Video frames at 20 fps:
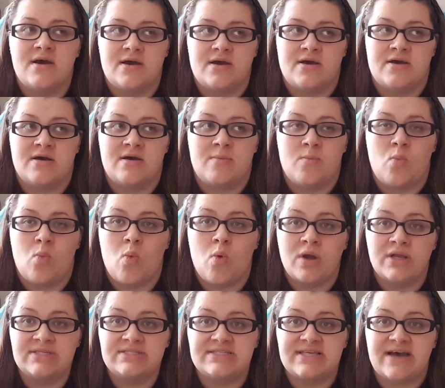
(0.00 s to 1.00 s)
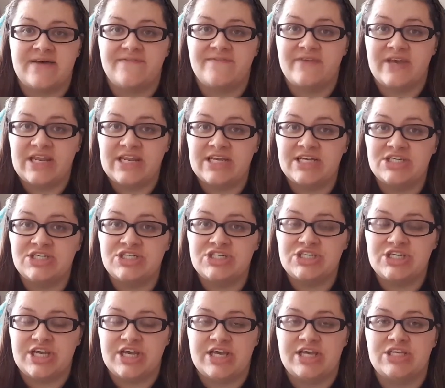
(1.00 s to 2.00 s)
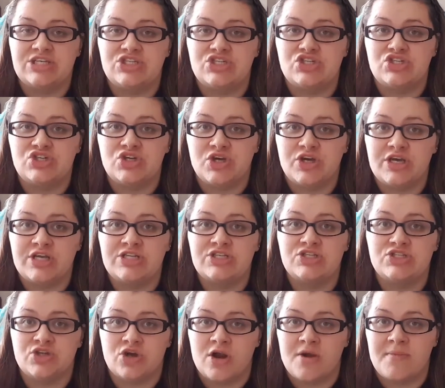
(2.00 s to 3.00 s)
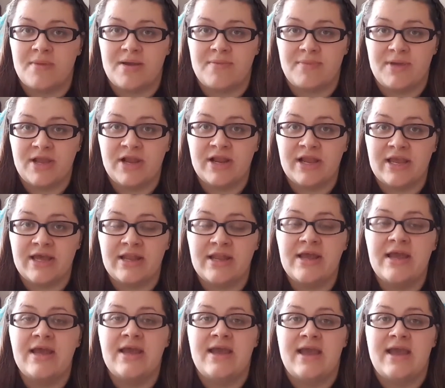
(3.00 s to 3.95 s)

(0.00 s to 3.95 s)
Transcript: Once I finish, it should start my period.